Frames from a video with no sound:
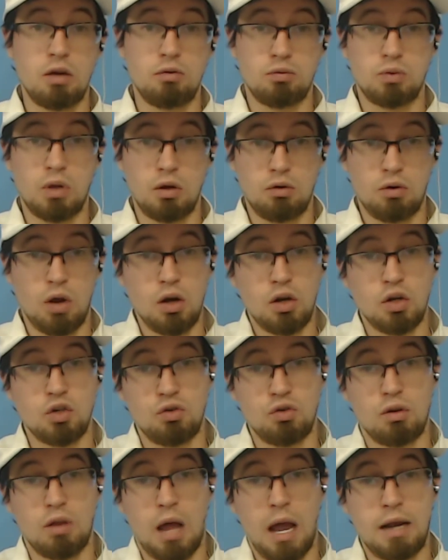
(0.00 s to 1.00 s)
Gun
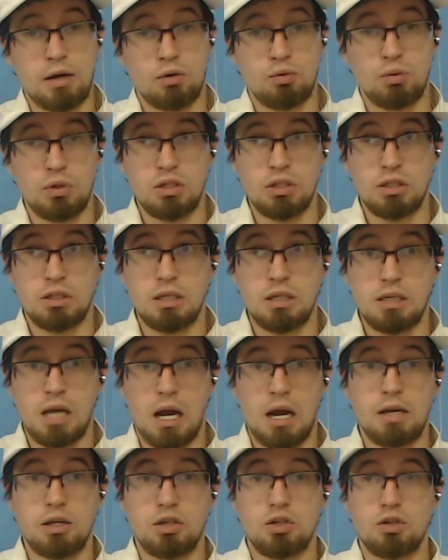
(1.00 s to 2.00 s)
Control Act, which is
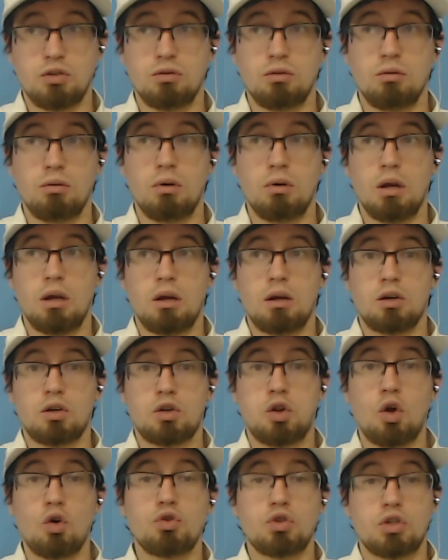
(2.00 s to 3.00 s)
designed to
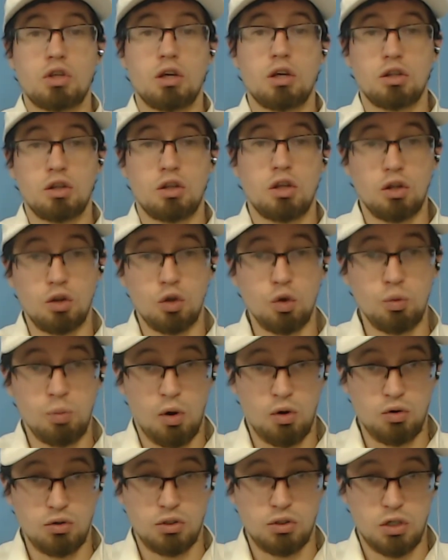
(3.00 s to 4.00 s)
close the
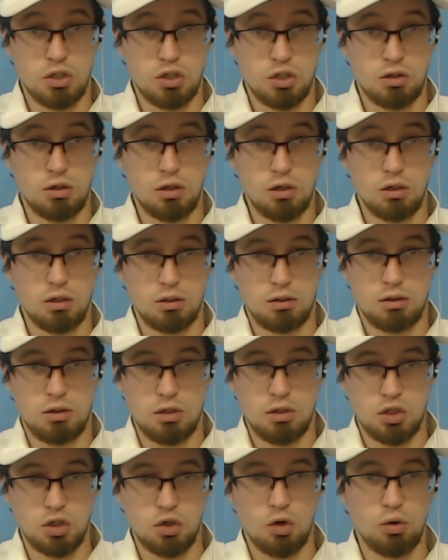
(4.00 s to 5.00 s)
loopholes, the
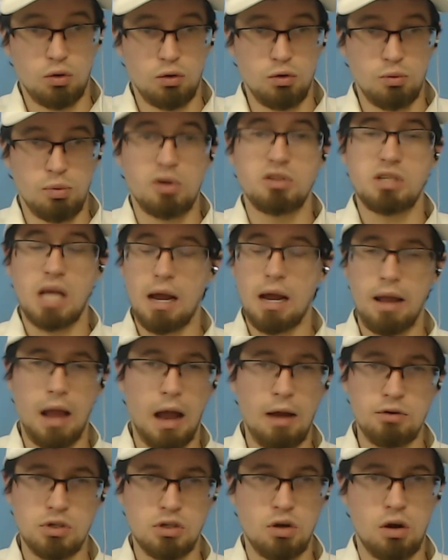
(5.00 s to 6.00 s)
show loopholes. I
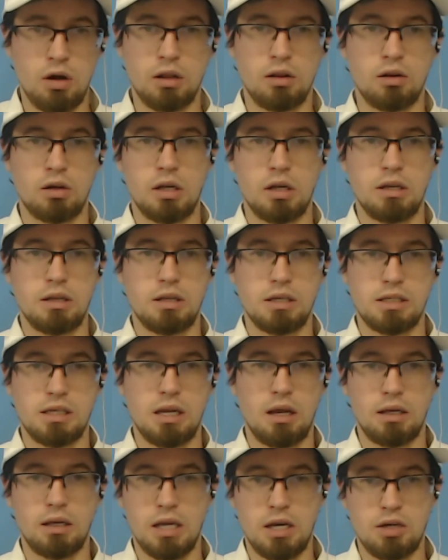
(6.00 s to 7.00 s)
was starting to look into this
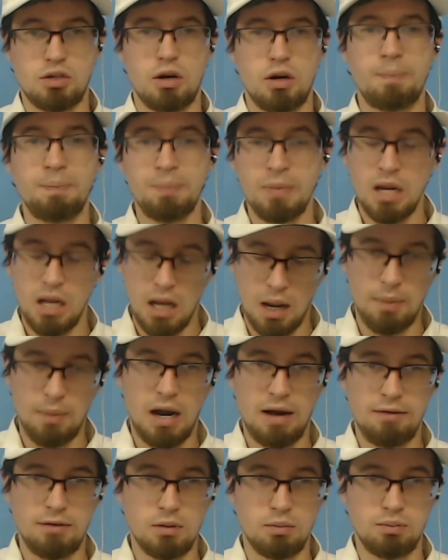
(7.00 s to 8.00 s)
yesterday. I'm going to
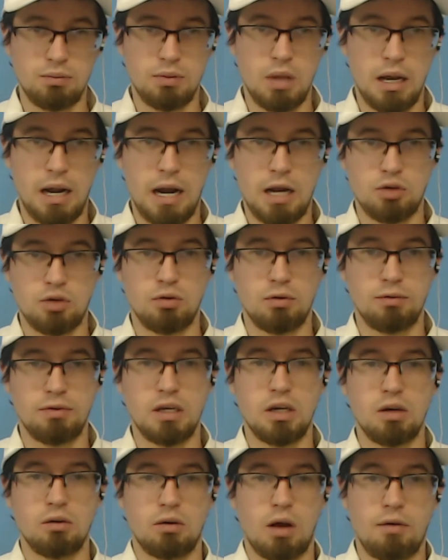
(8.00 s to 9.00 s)
have an actual
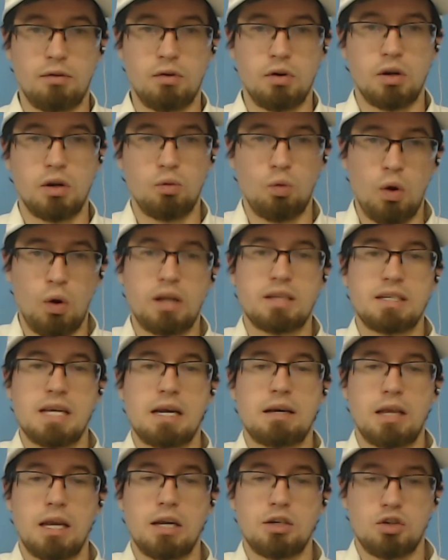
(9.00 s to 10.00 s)
video covering what
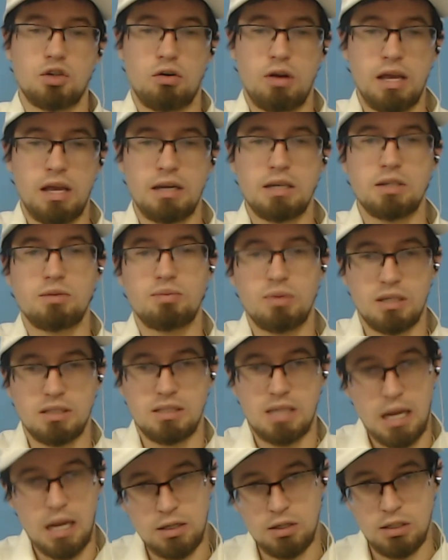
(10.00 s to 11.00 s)
exactly HR 8 is because
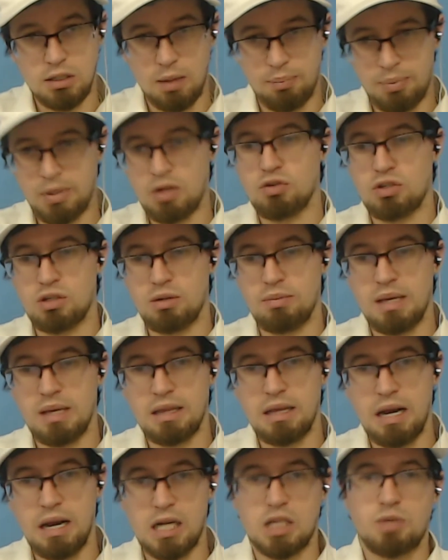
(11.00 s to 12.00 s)
that appears to be
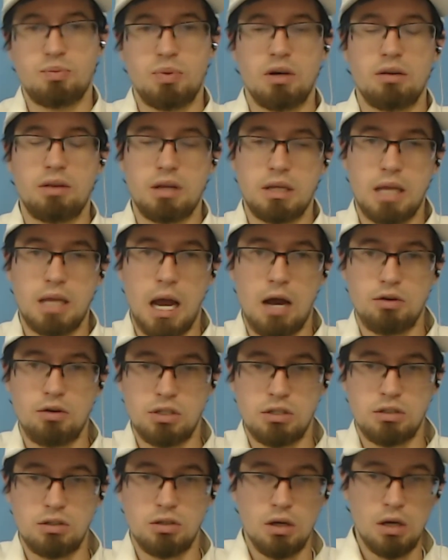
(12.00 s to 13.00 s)
the next bill that the
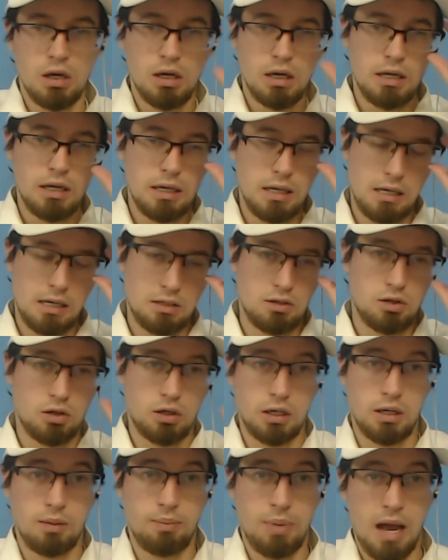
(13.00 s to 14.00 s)
House is
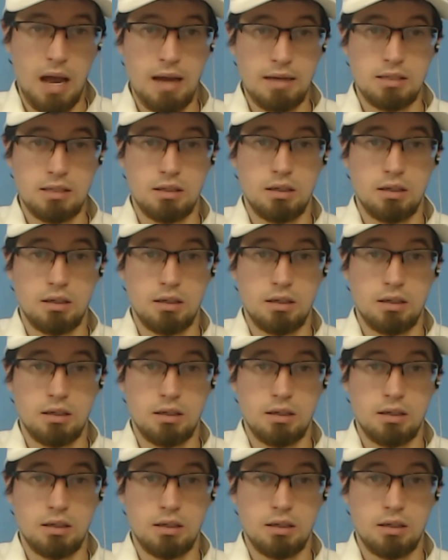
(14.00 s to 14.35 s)
looking to pass.